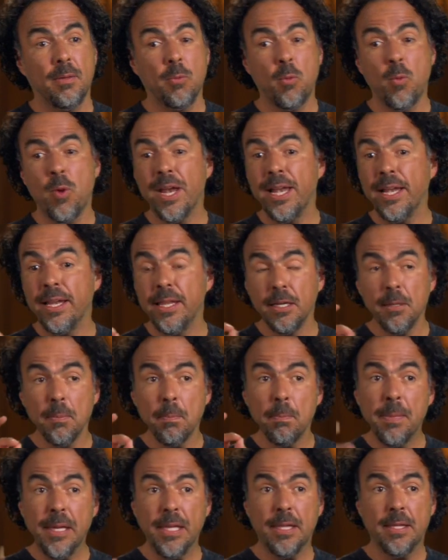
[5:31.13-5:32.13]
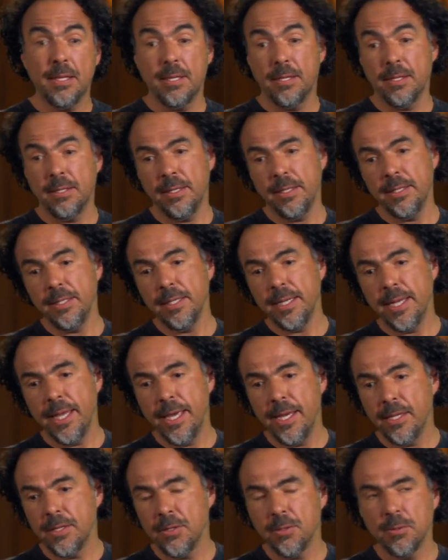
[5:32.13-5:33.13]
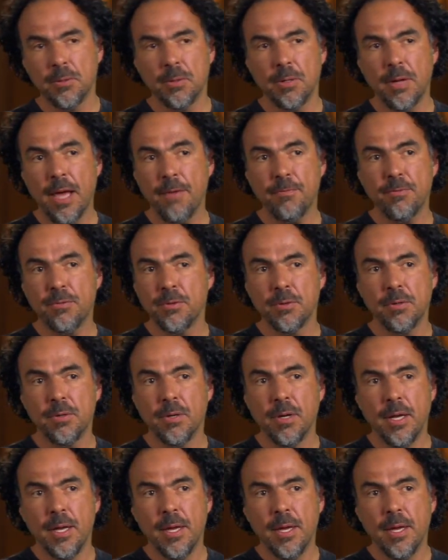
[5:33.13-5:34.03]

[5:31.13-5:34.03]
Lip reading: one little beat, a little late or after,